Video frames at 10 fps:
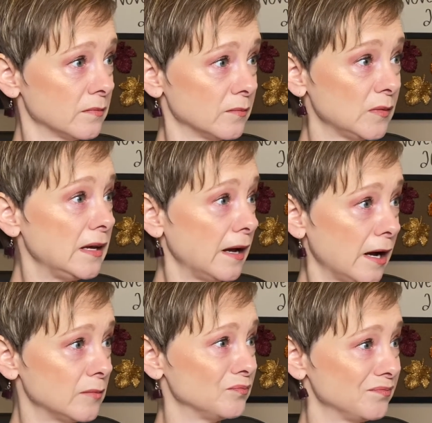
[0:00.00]

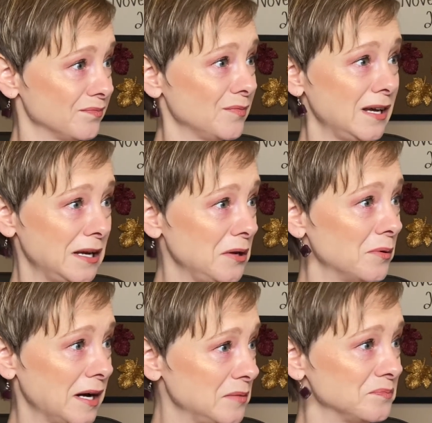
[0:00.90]
yeah.
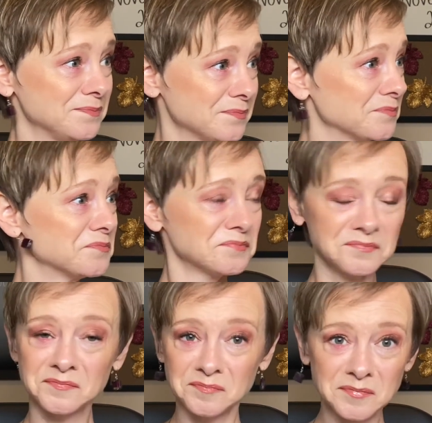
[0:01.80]
Anyway,
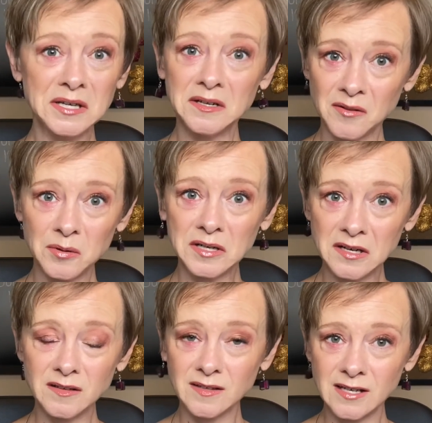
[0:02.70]
it is what it
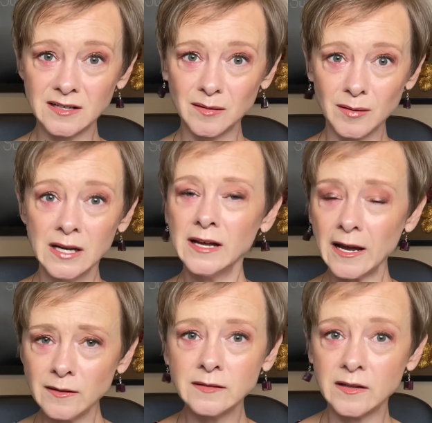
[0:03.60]
is, kids. I
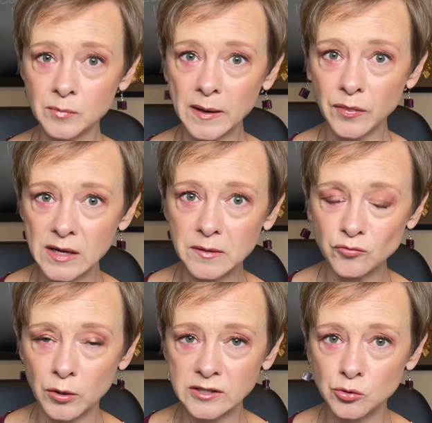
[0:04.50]
think that's my theme of
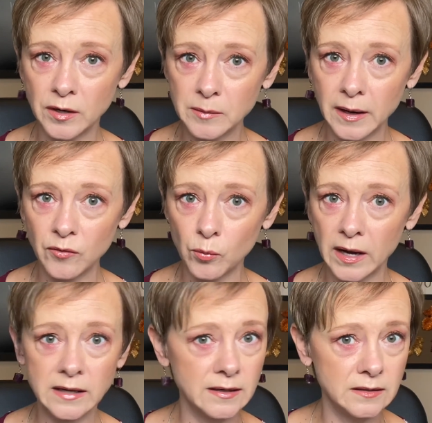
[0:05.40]
2020, by the
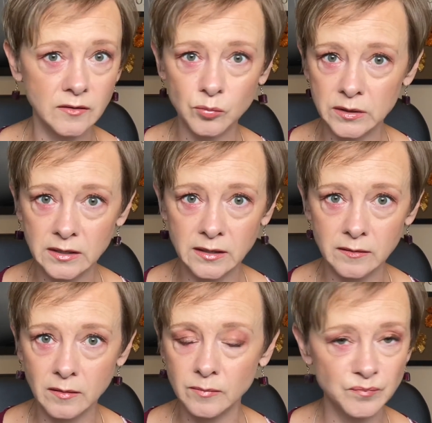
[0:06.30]
way. It is what it
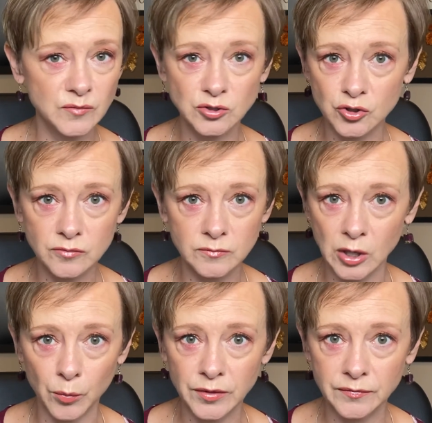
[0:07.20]
is. Just go
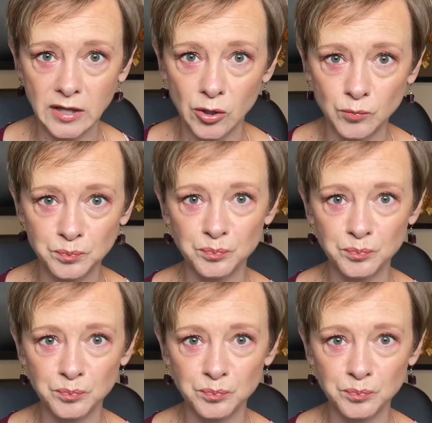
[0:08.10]
with the flow.